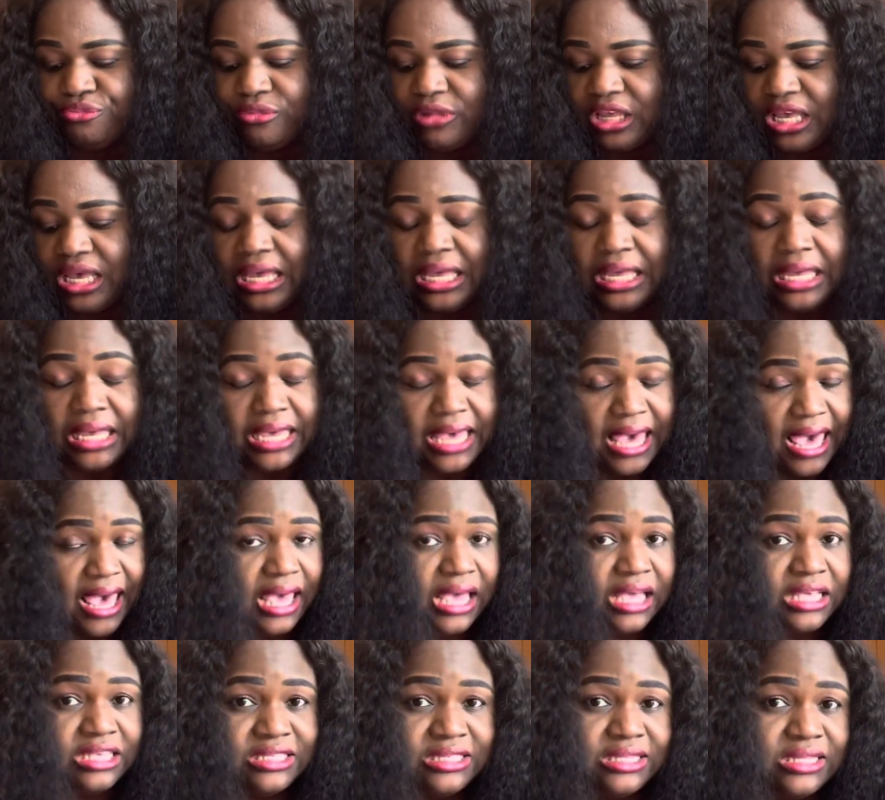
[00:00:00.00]
in
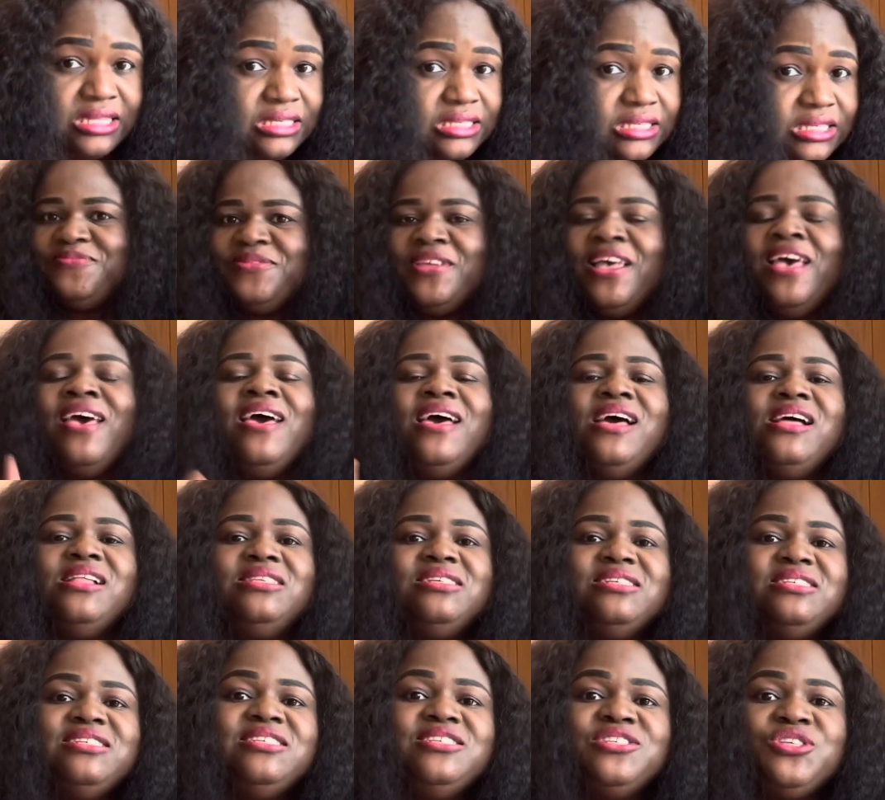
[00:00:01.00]
case
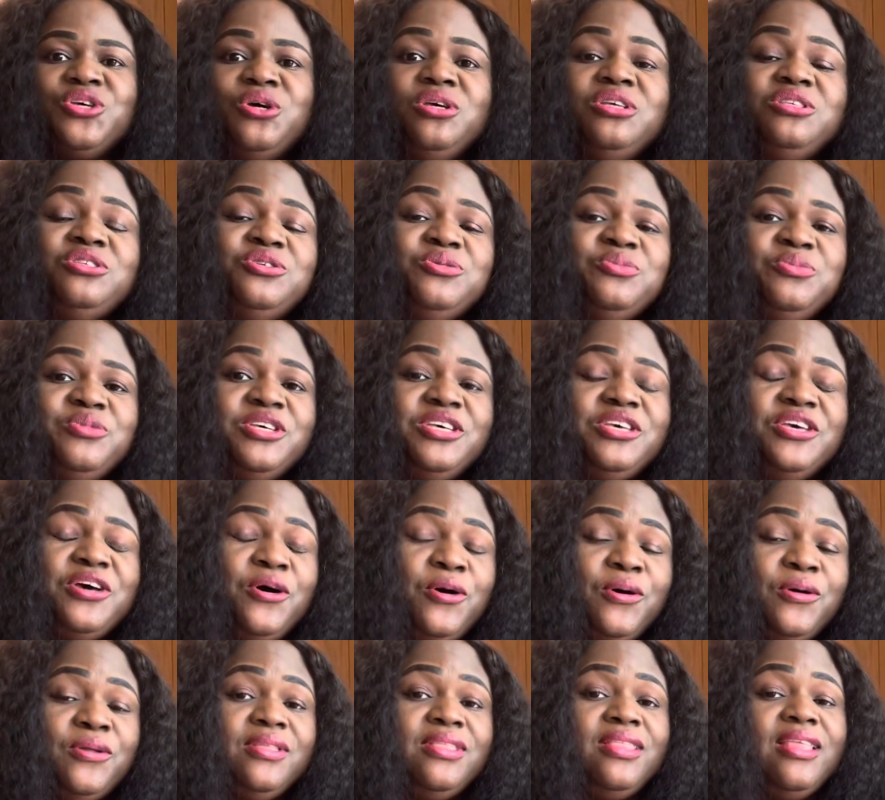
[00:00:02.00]
this is going to be
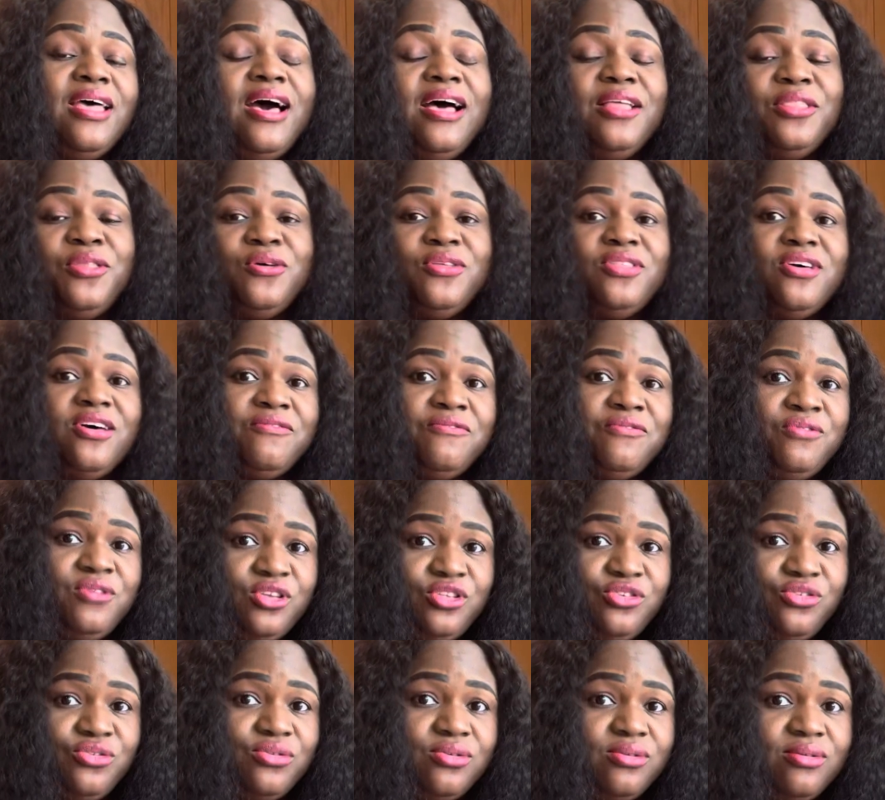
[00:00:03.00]
on another
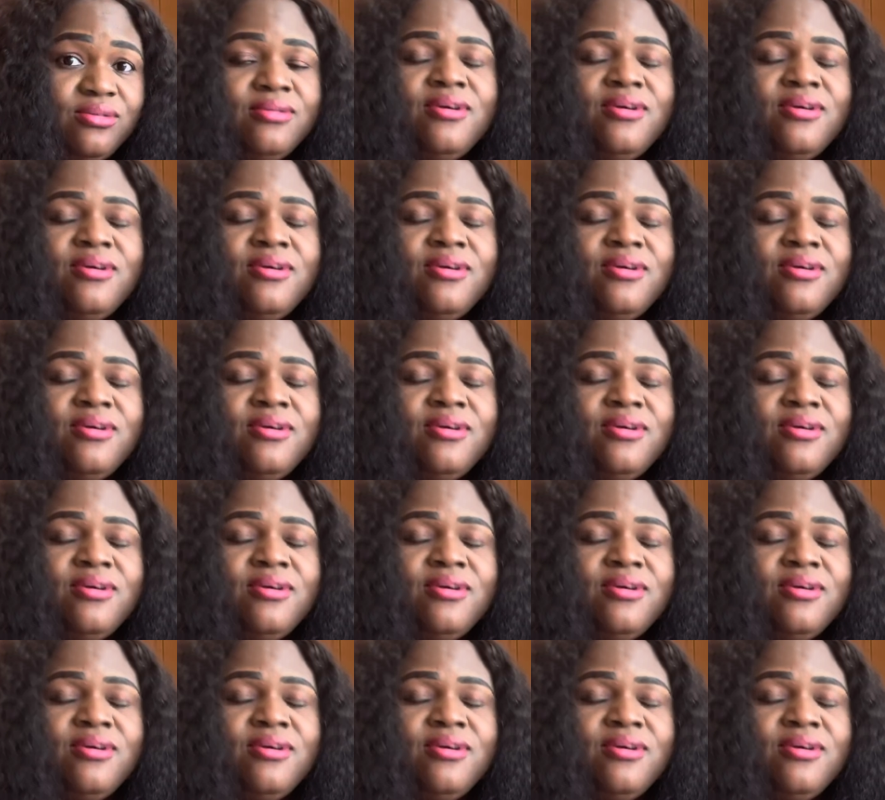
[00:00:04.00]
video,